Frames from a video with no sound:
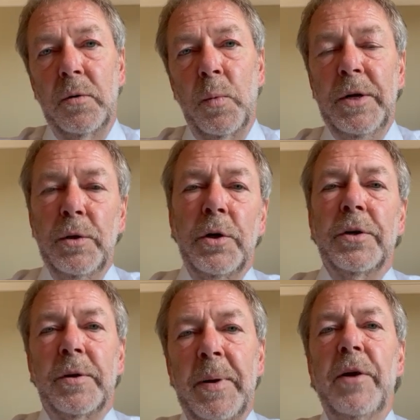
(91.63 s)
When you look
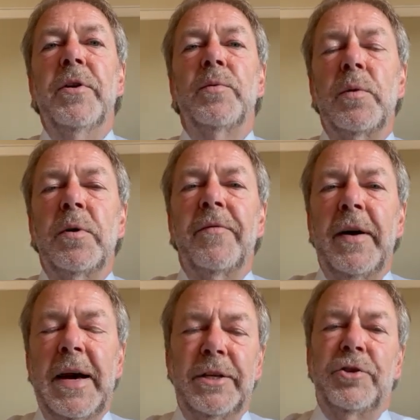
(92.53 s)
at the period when we've
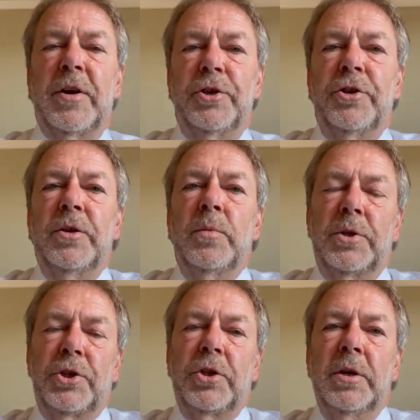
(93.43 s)
had a strategy,
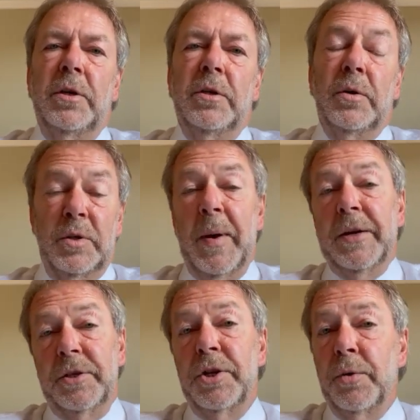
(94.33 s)
which goes back
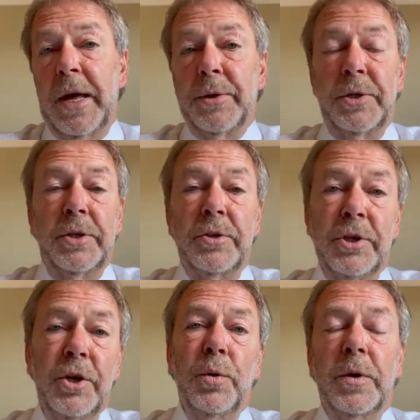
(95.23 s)
to
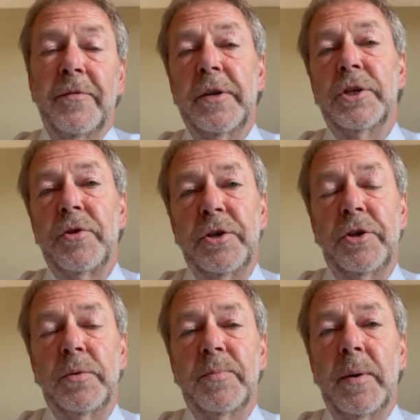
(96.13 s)
2002 when the first
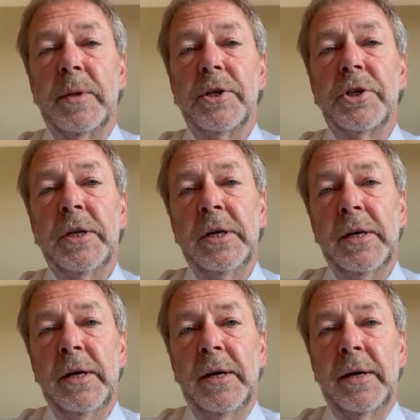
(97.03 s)
strategy was published,
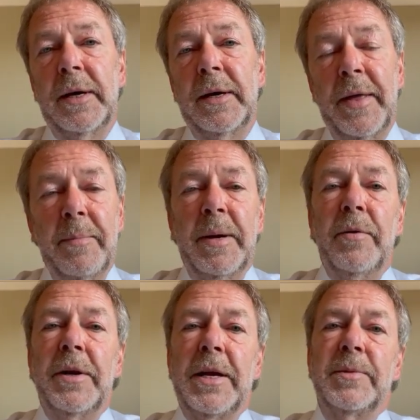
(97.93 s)
that
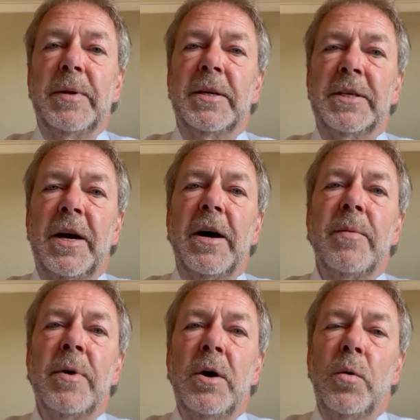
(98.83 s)
period has been a
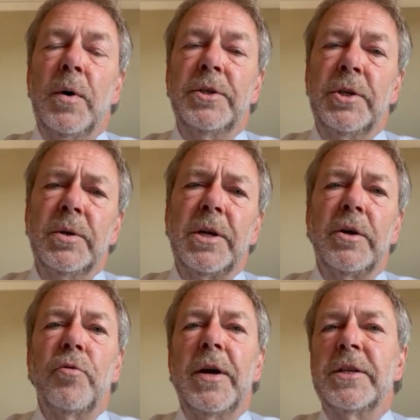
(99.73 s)
time when
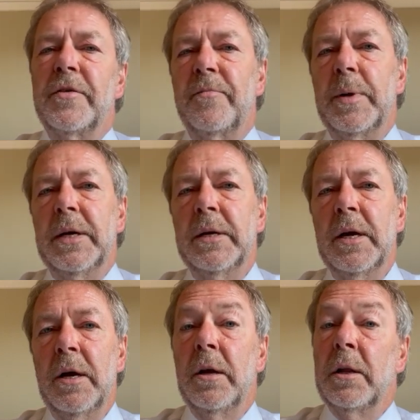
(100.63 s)
suicide rates have
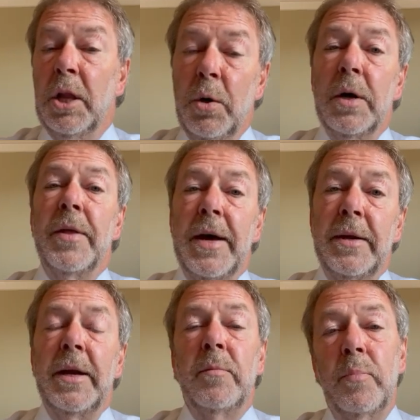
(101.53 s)
been lower than
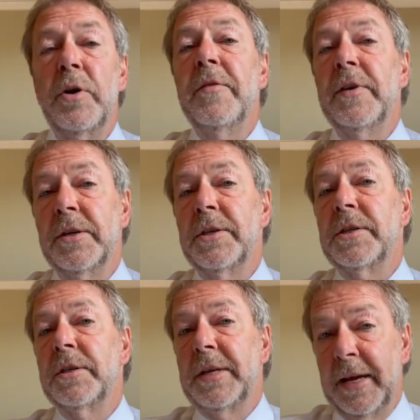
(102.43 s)
in
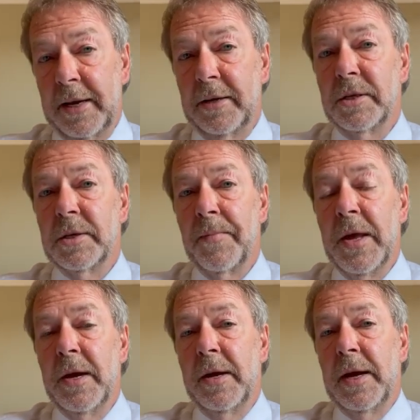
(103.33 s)
previous decades.
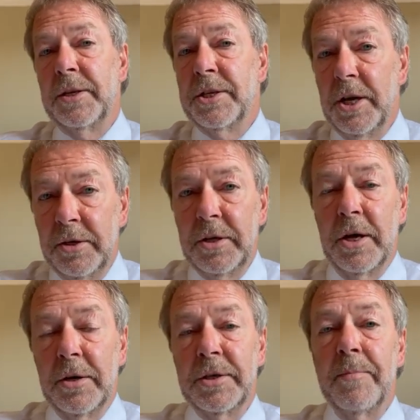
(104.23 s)
And certain
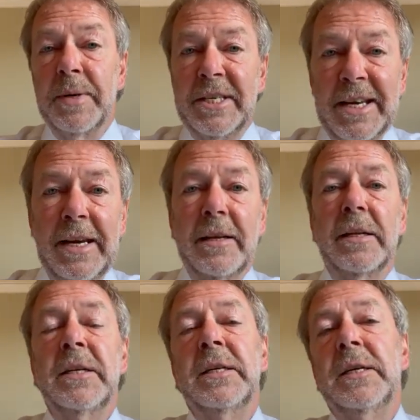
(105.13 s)
years in particular,